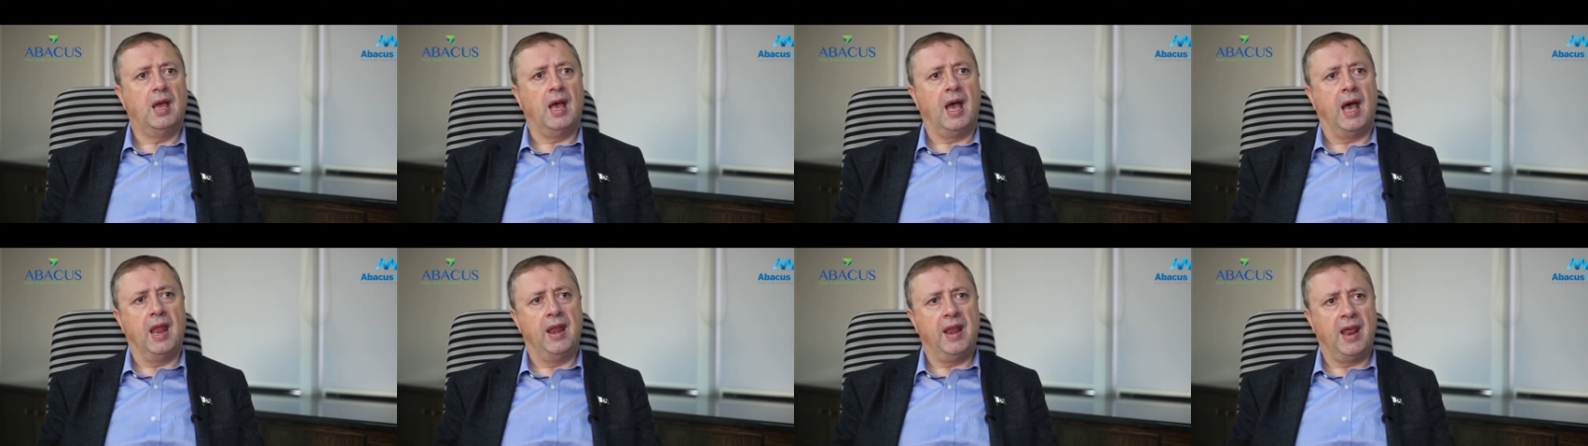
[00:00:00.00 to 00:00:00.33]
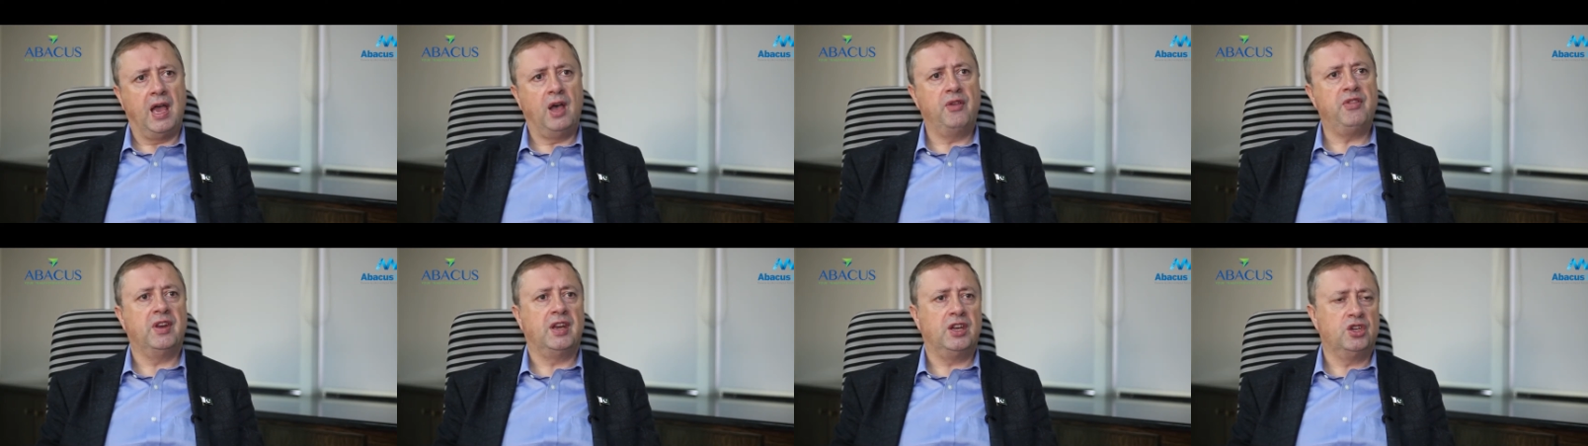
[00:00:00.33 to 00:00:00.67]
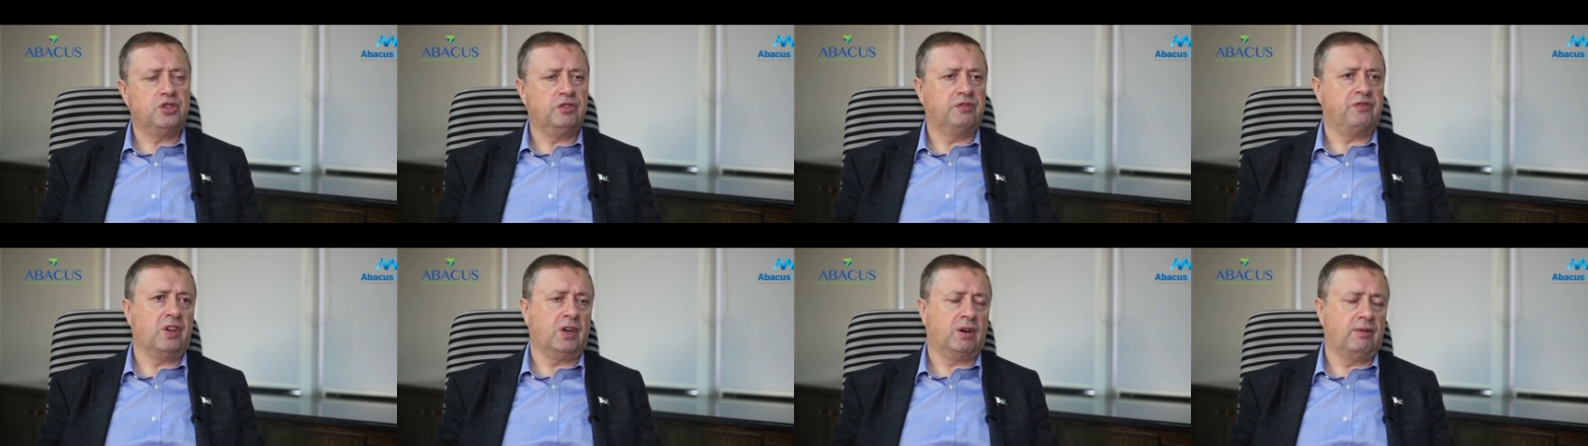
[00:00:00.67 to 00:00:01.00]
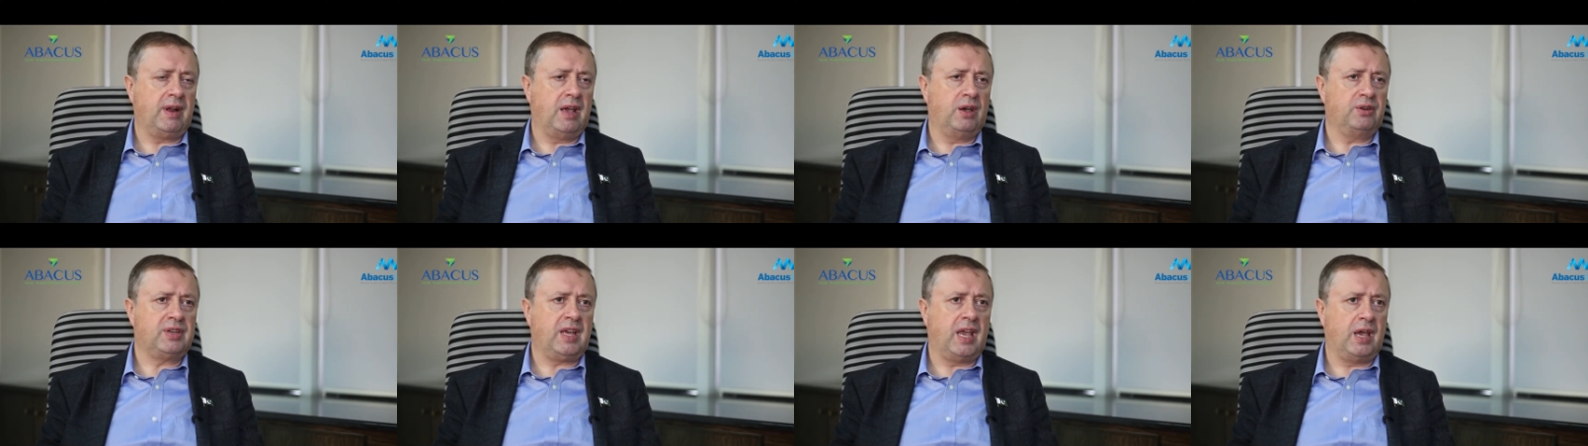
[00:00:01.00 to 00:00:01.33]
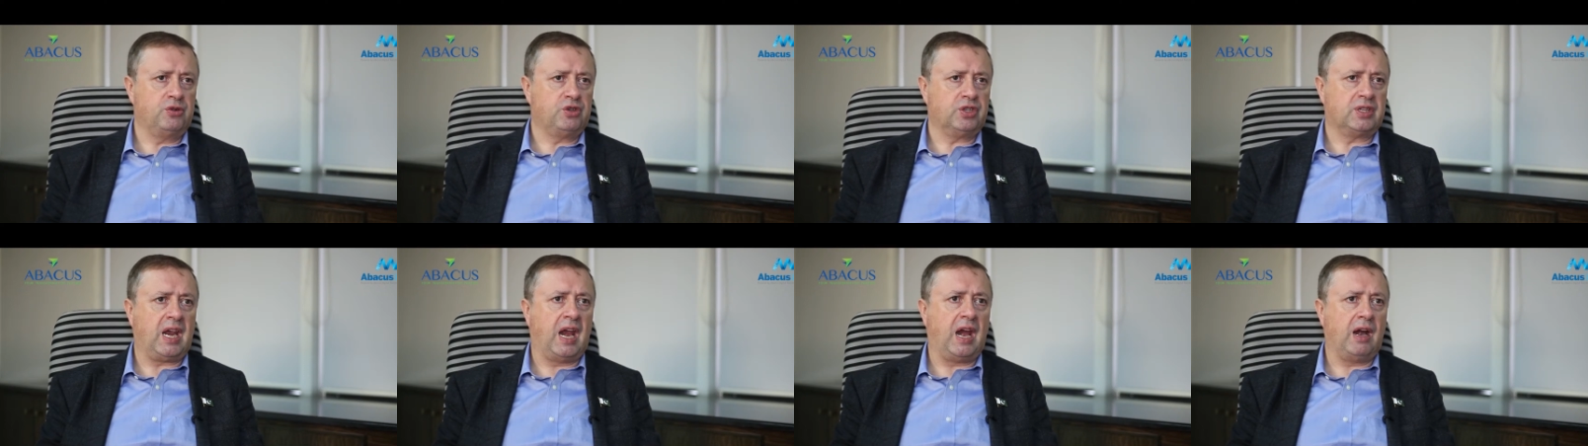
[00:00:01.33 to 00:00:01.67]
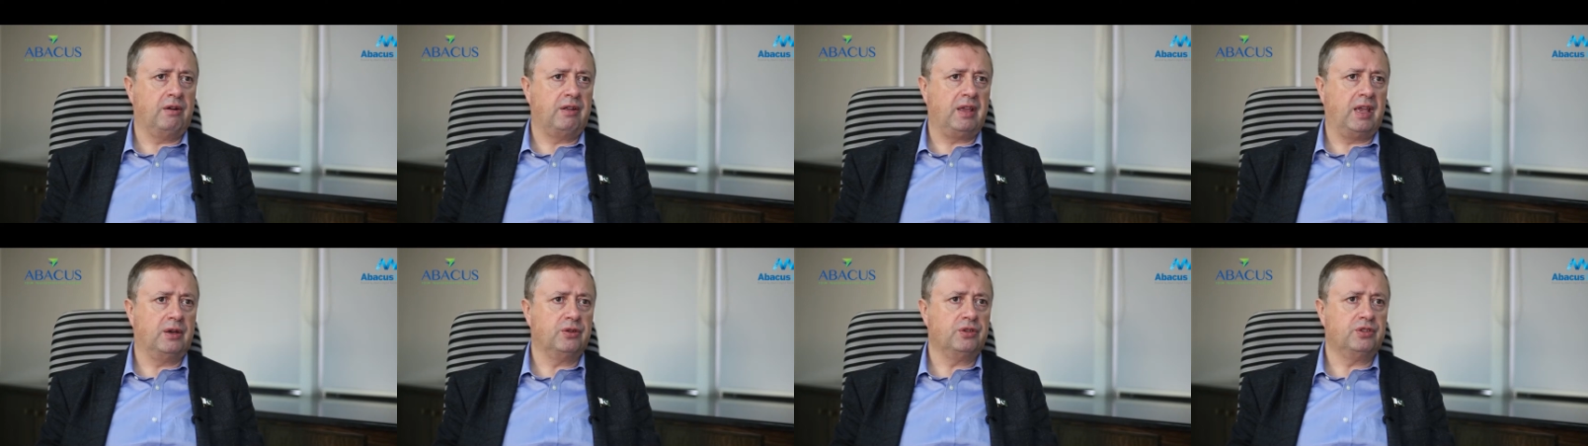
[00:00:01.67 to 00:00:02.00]
and now they need to figure out how to
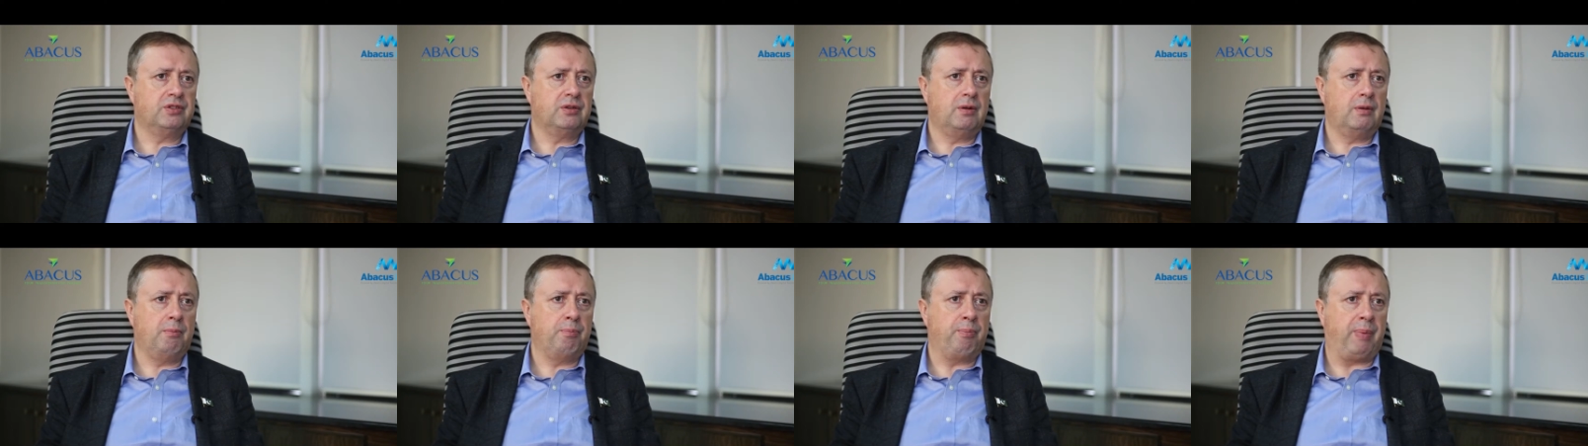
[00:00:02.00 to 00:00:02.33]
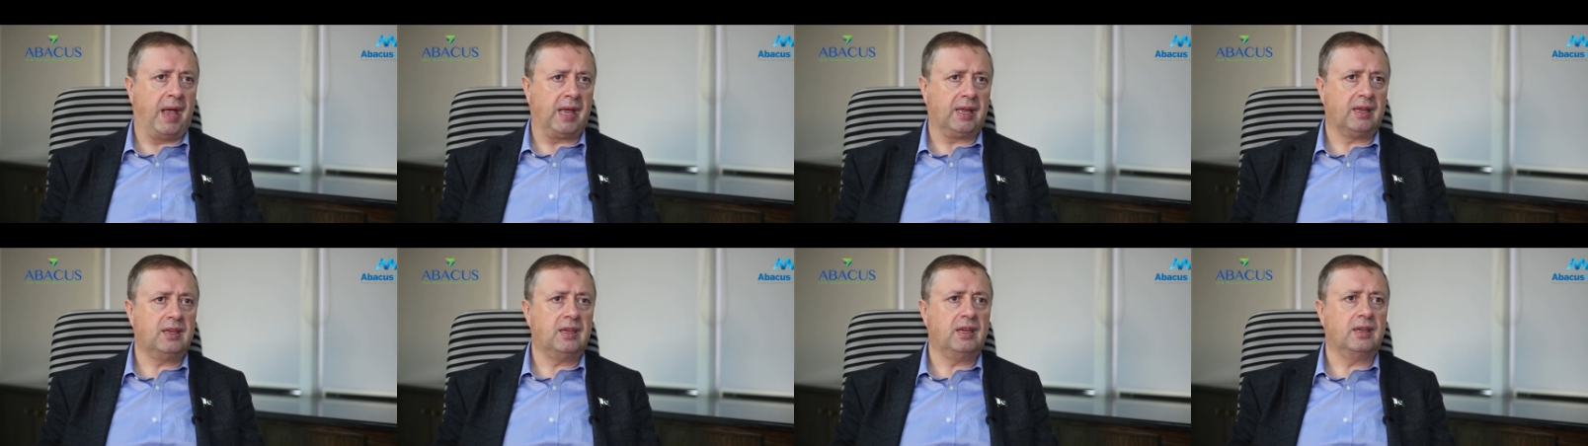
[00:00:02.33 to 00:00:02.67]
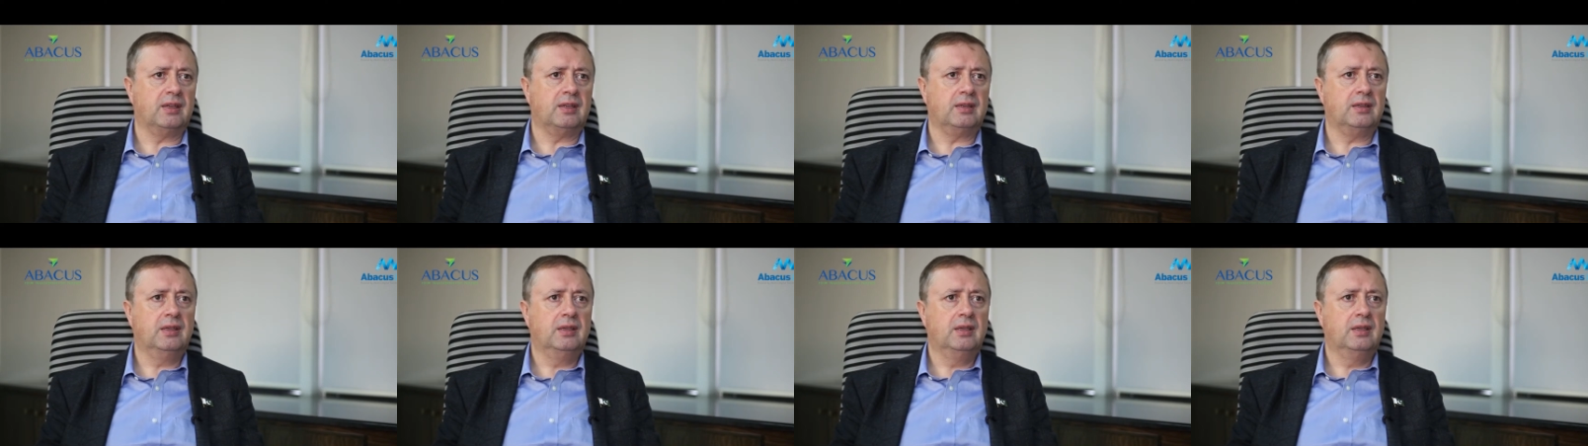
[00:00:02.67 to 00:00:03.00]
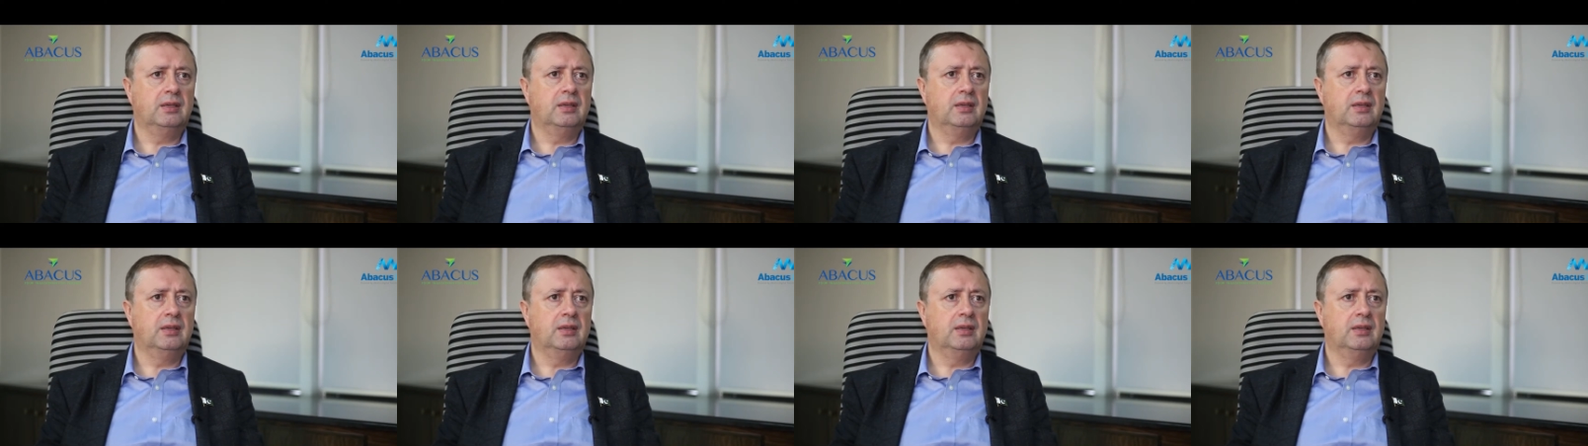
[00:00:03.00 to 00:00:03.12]
carry out banking